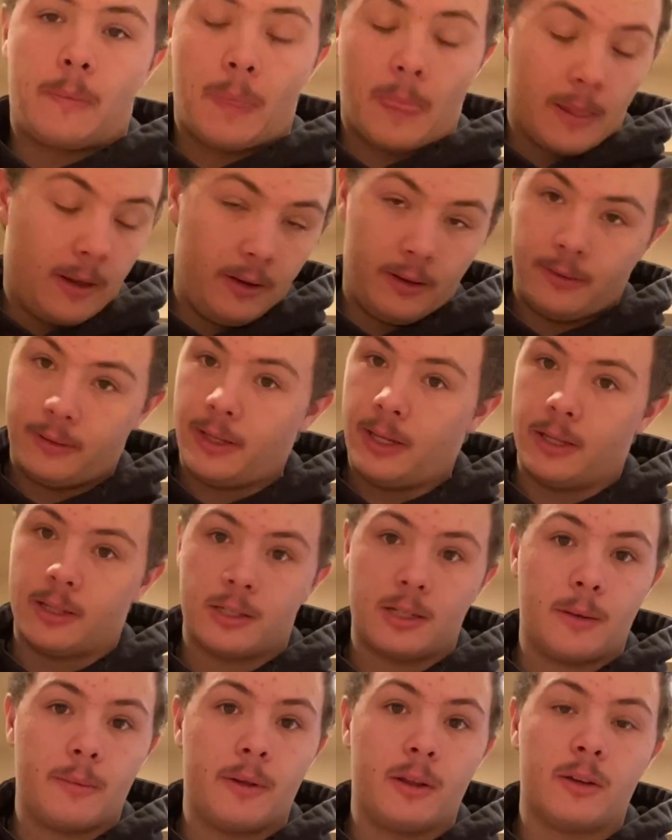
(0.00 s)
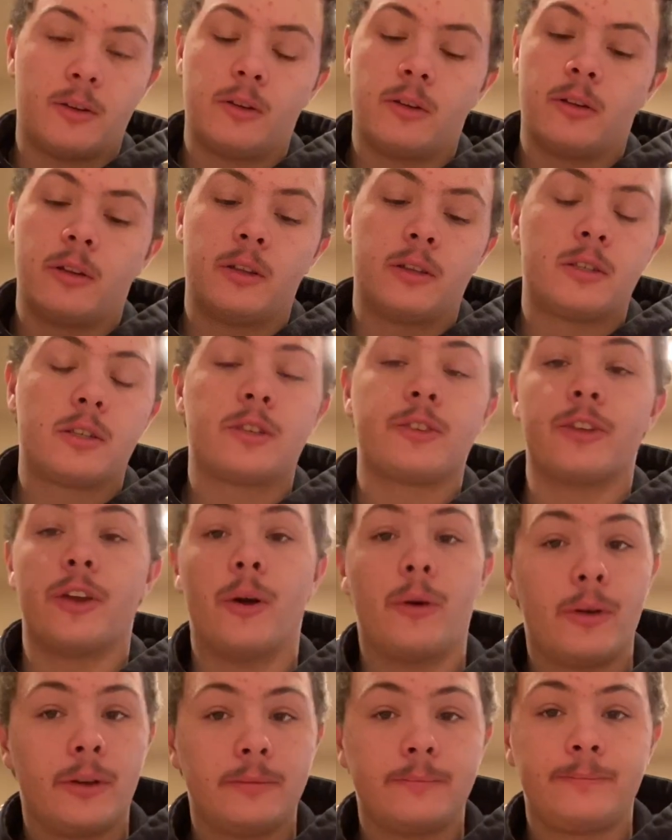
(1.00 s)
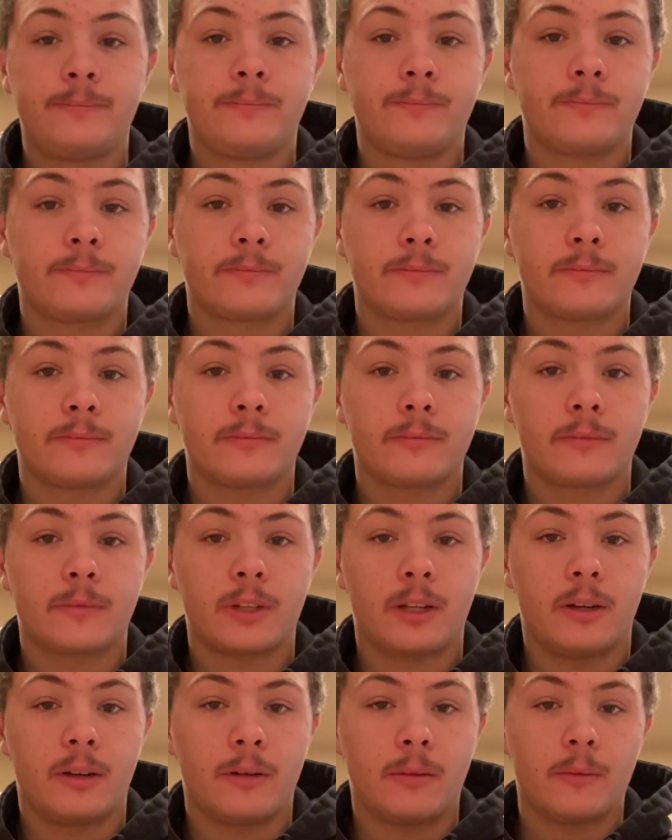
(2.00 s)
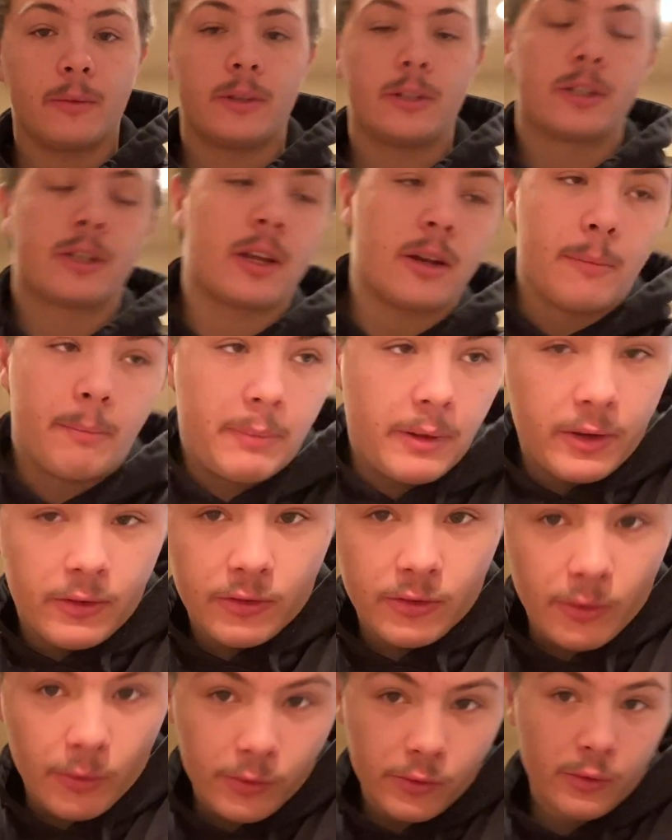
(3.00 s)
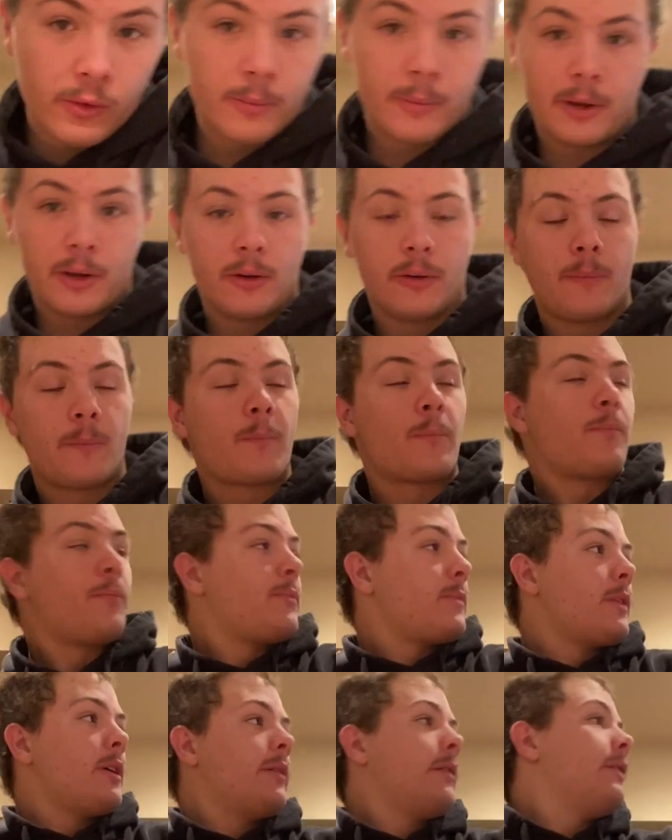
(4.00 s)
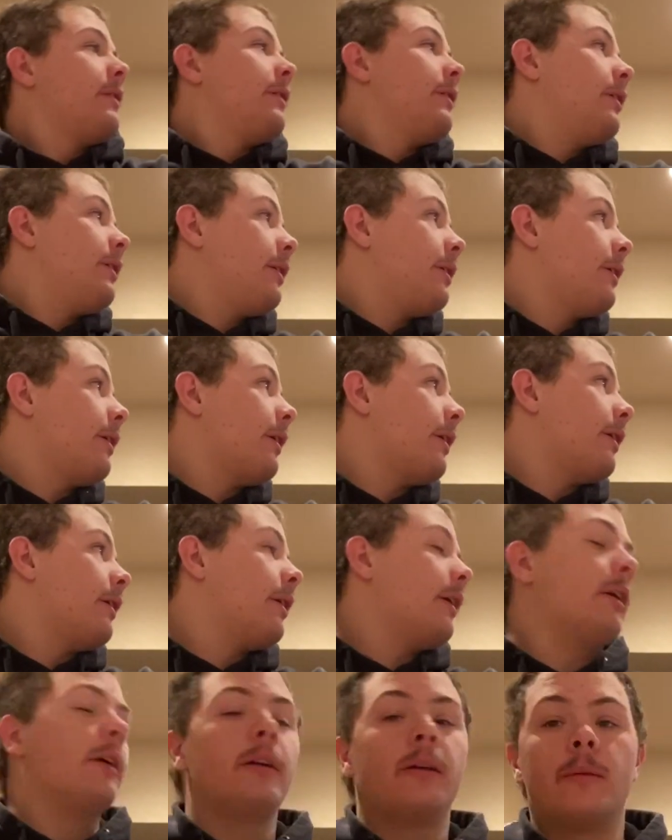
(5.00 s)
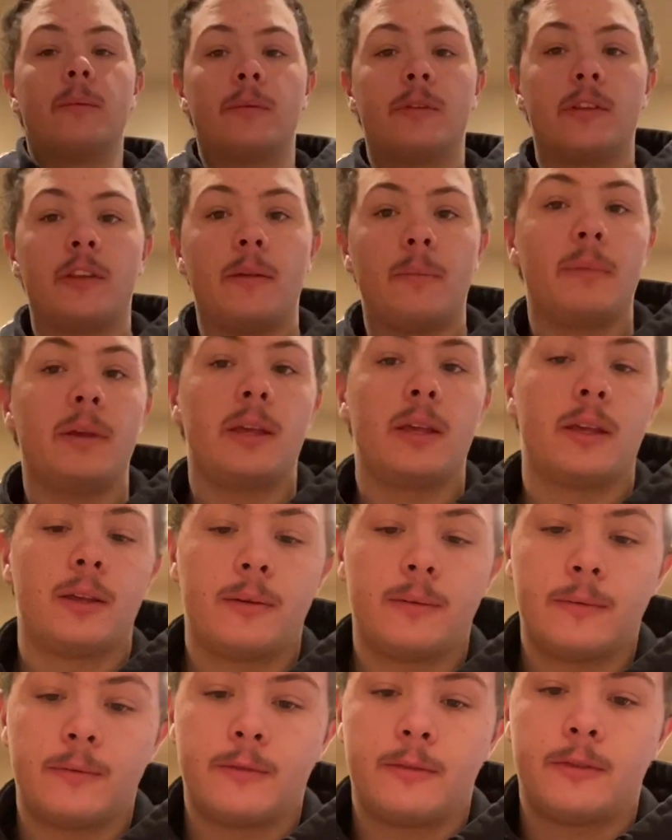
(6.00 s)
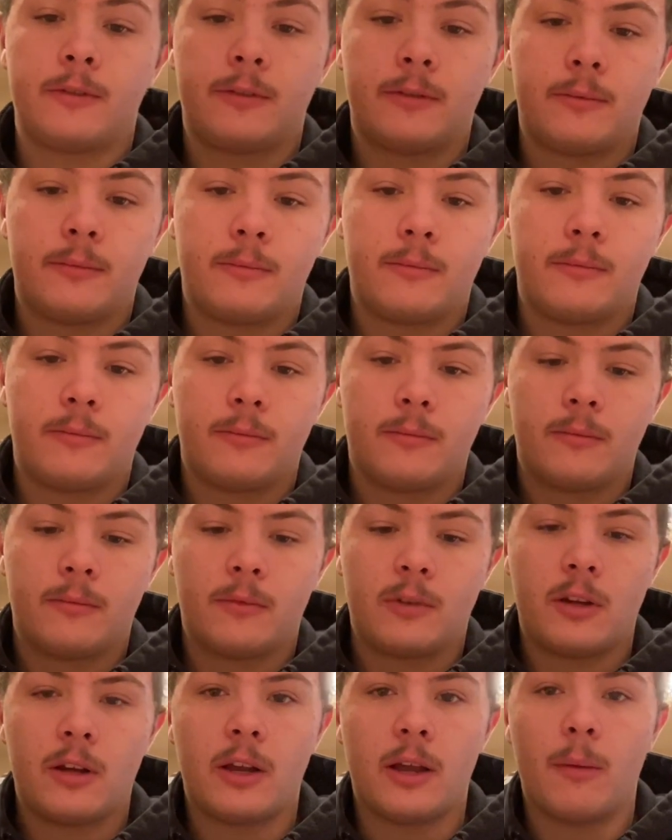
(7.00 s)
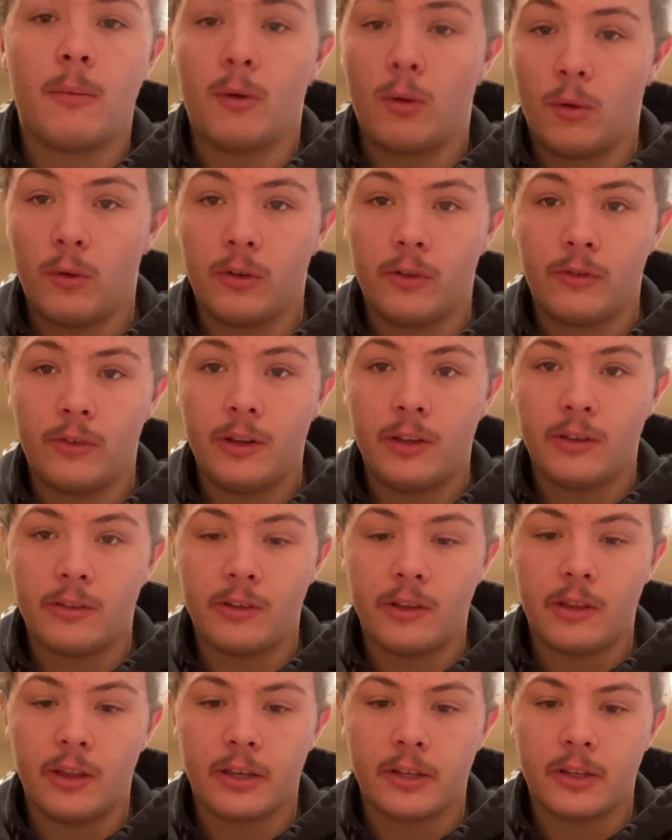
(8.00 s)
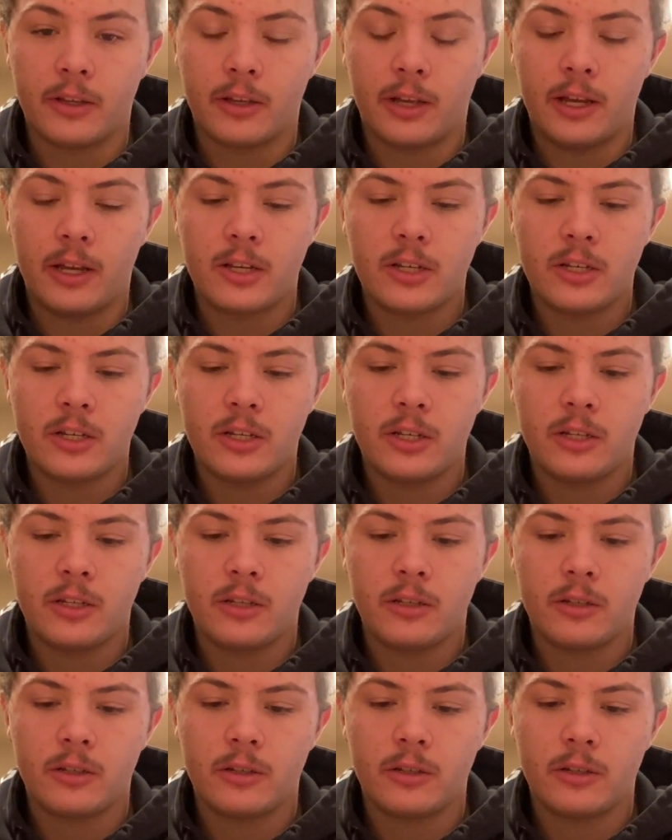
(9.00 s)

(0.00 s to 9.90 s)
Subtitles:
I can't stop it. Dude, it's snowing. We just got a big snowstorm here, and I am sleepy. I'm gonna hold his feet because he like ashy.